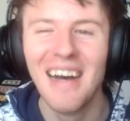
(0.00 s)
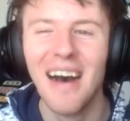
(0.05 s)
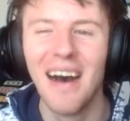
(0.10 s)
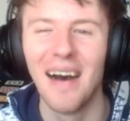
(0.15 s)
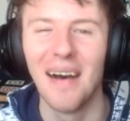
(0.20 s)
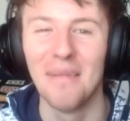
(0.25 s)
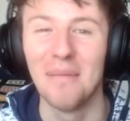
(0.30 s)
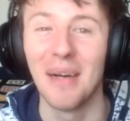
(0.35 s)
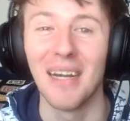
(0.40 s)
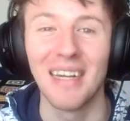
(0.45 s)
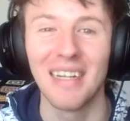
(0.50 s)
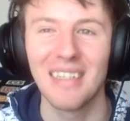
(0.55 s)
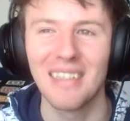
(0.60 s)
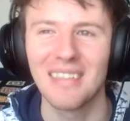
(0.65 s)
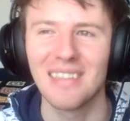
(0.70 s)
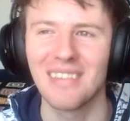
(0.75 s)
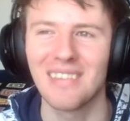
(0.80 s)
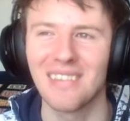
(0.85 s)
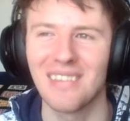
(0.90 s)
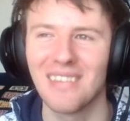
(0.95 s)
My
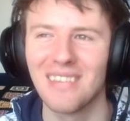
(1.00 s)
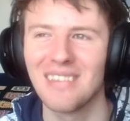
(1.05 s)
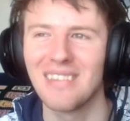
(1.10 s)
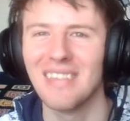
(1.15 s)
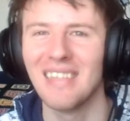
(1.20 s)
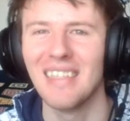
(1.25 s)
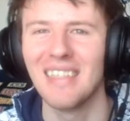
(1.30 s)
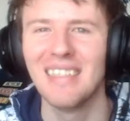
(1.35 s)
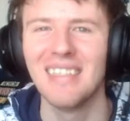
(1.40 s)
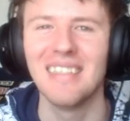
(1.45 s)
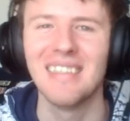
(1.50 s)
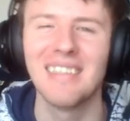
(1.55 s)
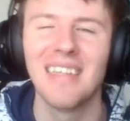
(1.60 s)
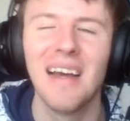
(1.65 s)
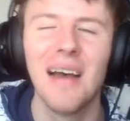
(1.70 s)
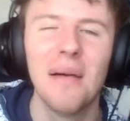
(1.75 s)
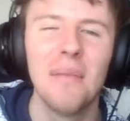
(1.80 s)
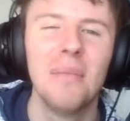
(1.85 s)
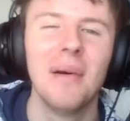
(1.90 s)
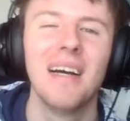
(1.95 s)
English is gone today, jeez.
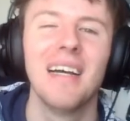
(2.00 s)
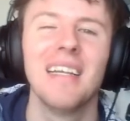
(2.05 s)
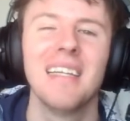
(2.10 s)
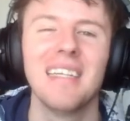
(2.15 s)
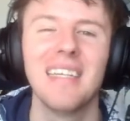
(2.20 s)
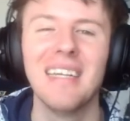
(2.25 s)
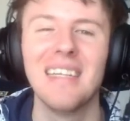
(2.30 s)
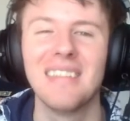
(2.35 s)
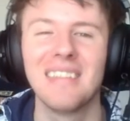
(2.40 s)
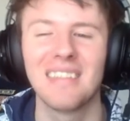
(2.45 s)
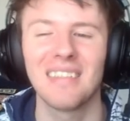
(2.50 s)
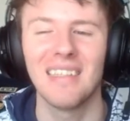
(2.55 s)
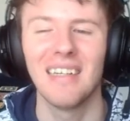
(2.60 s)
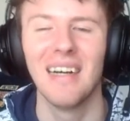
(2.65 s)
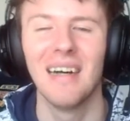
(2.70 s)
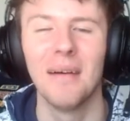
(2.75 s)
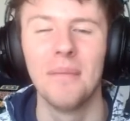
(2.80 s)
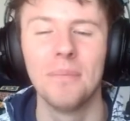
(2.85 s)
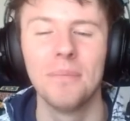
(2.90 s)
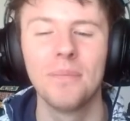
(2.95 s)
But yes,
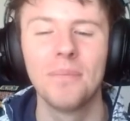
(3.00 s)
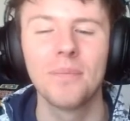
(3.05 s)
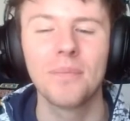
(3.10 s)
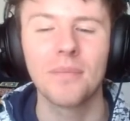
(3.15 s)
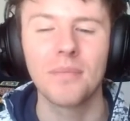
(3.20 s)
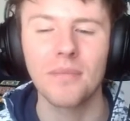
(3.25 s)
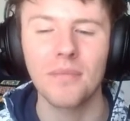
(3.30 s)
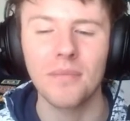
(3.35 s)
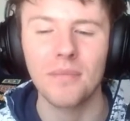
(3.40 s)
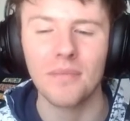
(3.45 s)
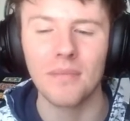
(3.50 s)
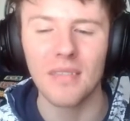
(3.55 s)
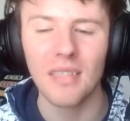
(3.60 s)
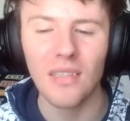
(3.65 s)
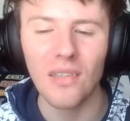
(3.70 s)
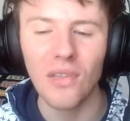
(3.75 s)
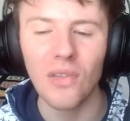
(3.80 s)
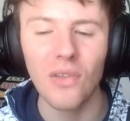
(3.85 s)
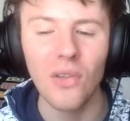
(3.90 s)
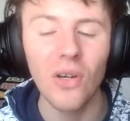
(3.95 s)

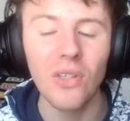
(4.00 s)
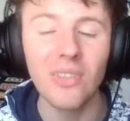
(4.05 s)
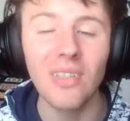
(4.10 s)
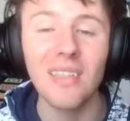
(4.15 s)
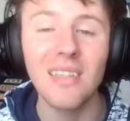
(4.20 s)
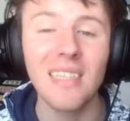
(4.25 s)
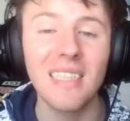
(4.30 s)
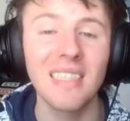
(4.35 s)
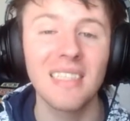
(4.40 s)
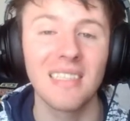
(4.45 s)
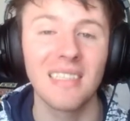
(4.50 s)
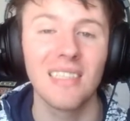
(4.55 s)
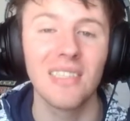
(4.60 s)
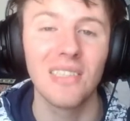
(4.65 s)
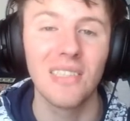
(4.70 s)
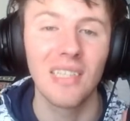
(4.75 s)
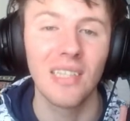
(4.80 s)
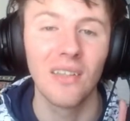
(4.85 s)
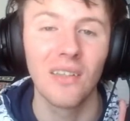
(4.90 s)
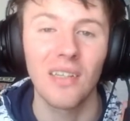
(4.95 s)
those are things that
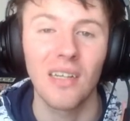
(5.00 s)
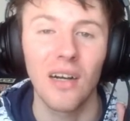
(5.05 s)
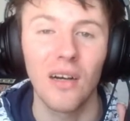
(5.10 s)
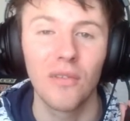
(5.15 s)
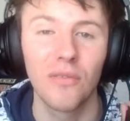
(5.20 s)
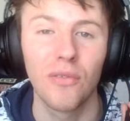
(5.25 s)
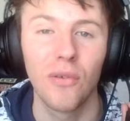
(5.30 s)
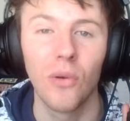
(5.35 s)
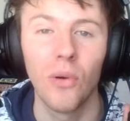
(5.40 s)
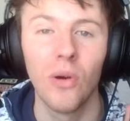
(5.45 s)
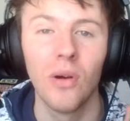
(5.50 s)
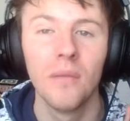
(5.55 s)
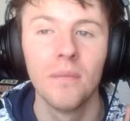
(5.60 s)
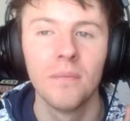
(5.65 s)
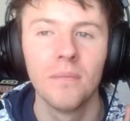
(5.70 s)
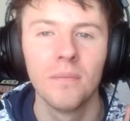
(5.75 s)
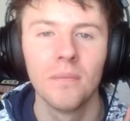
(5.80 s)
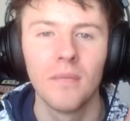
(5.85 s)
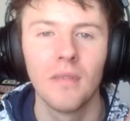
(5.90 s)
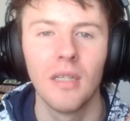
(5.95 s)
you can look out for
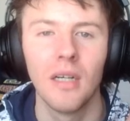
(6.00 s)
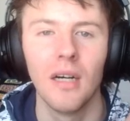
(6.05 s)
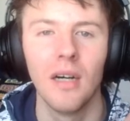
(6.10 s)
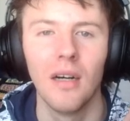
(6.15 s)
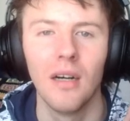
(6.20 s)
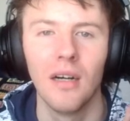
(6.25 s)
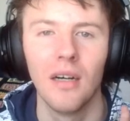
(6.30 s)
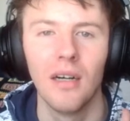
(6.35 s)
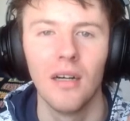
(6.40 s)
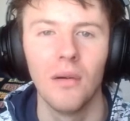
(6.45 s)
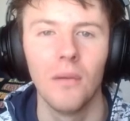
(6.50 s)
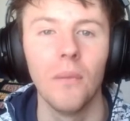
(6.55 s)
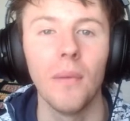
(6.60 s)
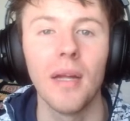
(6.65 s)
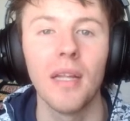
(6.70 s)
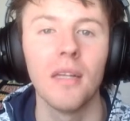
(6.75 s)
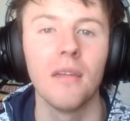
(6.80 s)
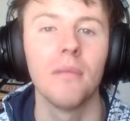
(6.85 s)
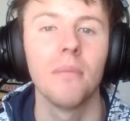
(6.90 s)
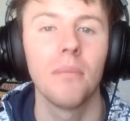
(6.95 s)

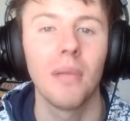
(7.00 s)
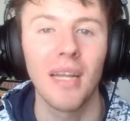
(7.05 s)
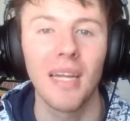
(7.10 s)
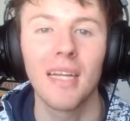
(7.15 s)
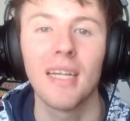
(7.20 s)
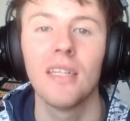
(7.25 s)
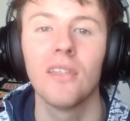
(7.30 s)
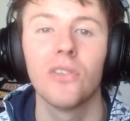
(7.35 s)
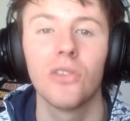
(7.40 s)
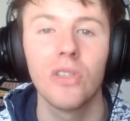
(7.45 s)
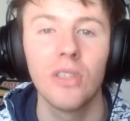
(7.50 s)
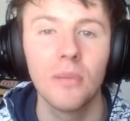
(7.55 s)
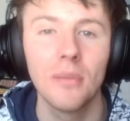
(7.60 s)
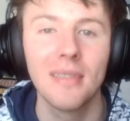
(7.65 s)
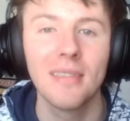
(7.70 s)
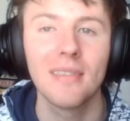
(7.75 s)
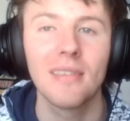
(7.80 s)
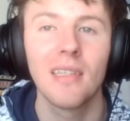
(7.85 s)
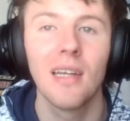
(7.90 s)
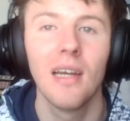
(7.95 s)
when playing in
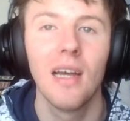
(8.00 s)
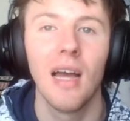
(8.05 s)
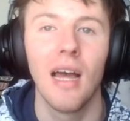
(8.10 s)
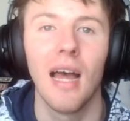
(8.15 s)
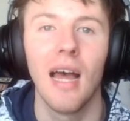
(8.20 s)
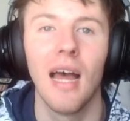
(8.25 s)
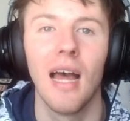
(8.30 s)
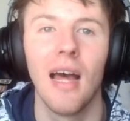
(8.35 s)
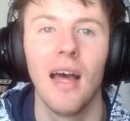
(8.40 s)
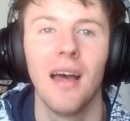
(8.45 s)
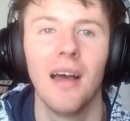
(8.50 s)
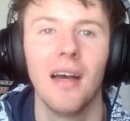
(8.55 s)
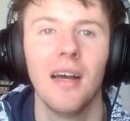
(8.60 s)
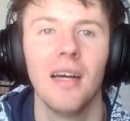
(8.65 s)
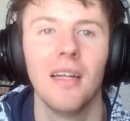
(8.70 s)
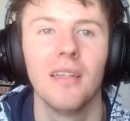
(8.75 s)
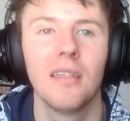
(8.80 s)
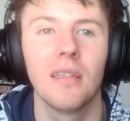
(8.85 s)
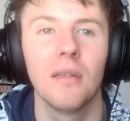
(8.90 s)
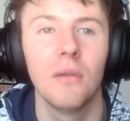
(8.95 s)
tournaments,
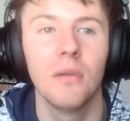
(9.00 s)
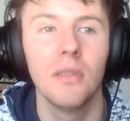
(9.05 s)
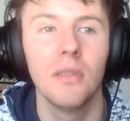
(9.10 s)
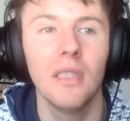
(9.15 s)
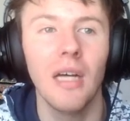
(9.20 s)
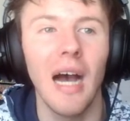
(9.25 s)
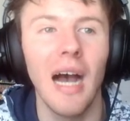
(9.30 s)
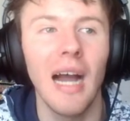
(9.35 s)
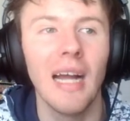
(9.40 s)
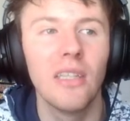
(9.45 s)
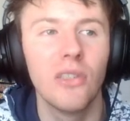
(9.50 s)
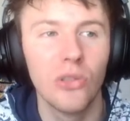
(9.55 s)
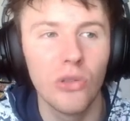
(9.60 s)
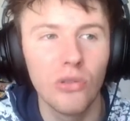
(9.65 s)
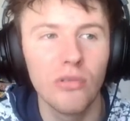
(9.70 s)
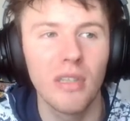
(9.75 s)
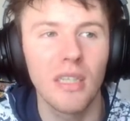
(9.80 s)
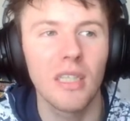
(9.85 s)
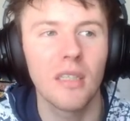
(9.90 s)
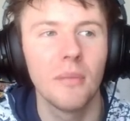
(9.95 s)
and I do
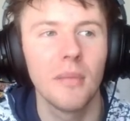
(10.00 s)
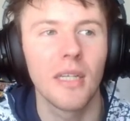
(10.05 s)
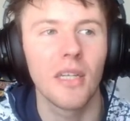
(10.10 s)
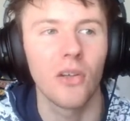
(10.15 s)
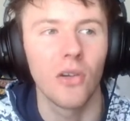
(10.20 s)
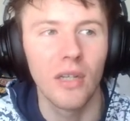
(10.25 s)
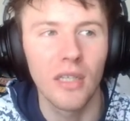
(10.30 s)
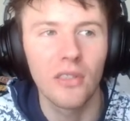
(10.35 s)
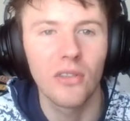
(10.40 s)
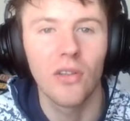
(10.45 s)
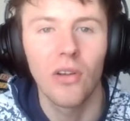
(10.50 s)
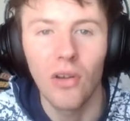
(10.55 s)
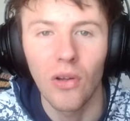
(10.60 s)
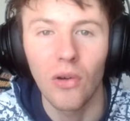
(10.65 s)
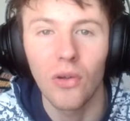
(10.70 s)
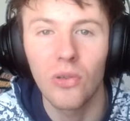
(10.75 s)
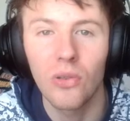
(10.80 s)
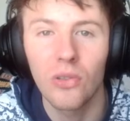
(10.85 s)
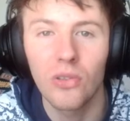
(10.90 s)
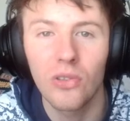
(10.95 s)
recommend going to
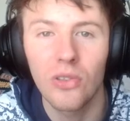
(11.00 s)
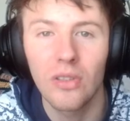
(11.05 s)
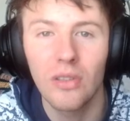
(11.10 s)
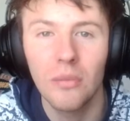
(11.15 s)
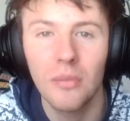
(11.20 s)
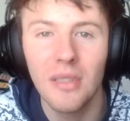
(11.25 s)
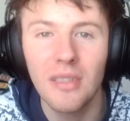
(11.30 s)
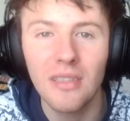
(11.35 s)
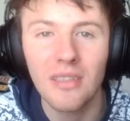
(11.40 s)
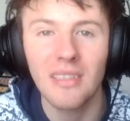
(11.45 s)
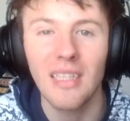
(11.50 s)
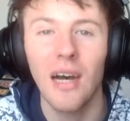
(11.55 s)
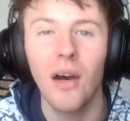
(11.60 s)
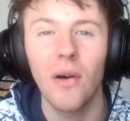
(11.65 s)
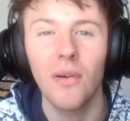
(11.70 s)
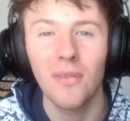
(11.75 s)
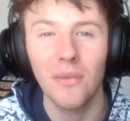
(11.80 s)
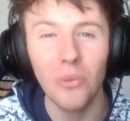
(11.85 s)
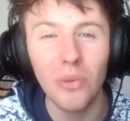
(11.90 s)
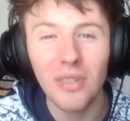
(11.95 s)
local tournaments.
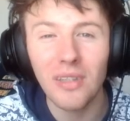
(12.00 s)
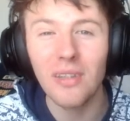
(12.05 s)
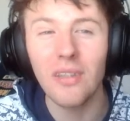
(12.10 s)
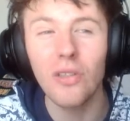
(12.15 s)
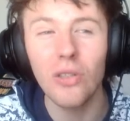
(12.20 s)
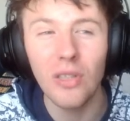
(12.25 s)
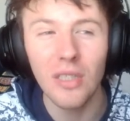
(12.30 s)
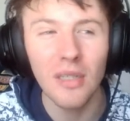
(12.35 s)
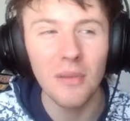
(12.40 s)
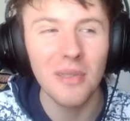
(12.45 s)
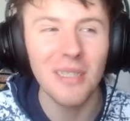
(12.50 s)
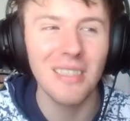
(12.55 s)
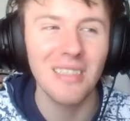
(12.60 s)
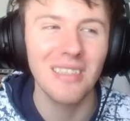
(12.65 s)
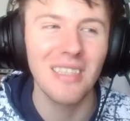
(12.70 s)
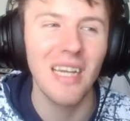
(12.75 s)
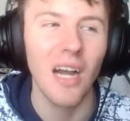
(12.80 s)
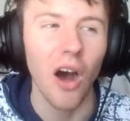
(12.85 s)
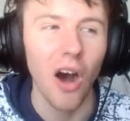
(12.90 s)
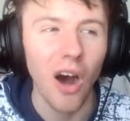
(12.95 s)
Now, with
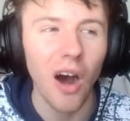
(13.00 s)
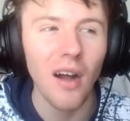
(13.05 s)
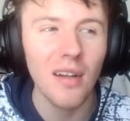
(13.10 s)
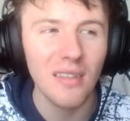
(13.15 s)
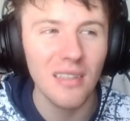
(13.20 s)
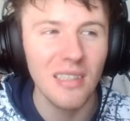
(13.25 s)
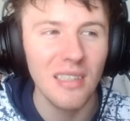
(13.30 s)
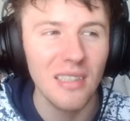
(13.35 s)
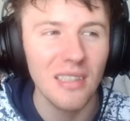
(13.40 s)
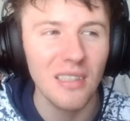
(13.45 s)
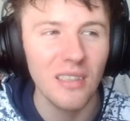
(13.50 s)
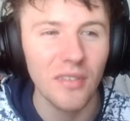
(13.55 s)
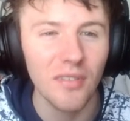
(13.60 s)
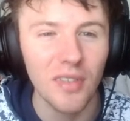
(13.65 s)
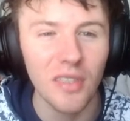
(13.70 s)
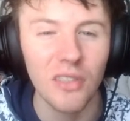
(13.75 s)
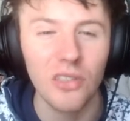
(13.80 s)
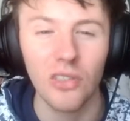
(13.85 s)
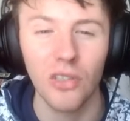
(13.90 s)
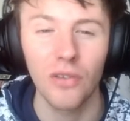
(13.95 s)
tournaments, there are tiers of
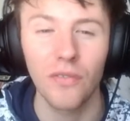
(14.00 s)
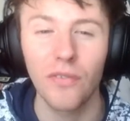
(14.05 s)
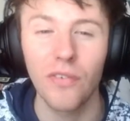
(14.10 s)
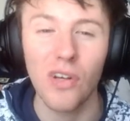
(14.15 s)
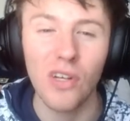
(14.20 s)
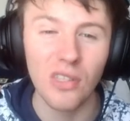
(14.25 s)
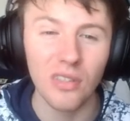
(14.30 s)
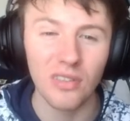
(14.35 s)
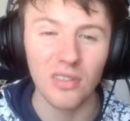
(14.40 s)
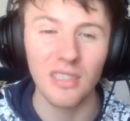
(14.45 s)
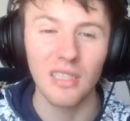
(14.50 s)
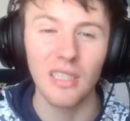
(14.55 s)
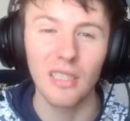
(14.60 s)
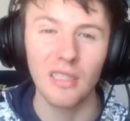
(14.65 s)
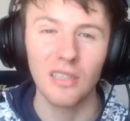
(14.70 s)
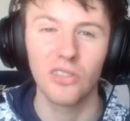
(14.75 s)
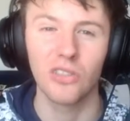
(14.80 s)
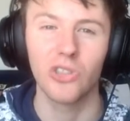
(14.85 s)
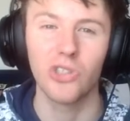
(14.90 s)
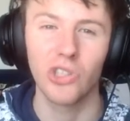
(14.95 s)
it. So, first tier
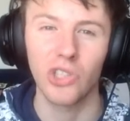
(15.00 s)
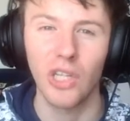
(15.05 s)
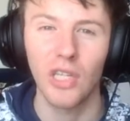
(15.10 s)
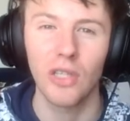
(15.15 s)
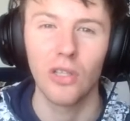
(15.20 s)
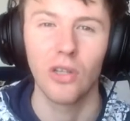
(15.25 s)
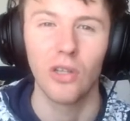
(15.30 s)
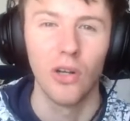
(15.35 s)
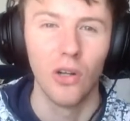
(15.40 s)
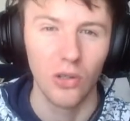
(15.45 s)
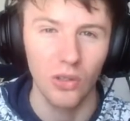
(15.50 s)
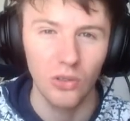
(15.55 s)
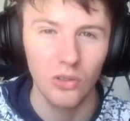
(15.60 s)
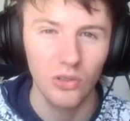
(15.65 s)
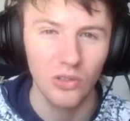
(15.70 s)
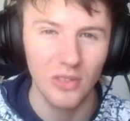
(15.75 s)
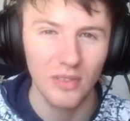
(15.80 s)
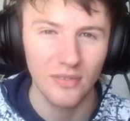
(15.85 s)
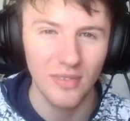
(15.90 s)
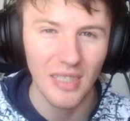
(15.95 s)
is usually your
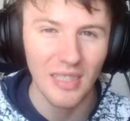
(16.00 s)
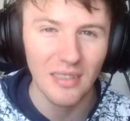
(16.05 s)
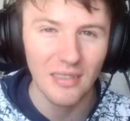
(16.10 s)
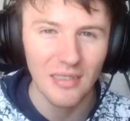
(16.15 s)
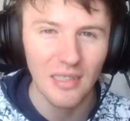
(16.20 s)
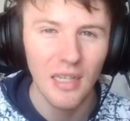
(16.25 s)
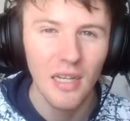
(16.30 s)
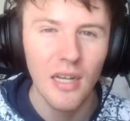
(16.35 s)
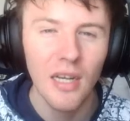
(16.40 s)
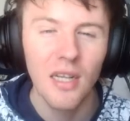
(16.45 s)
locals event.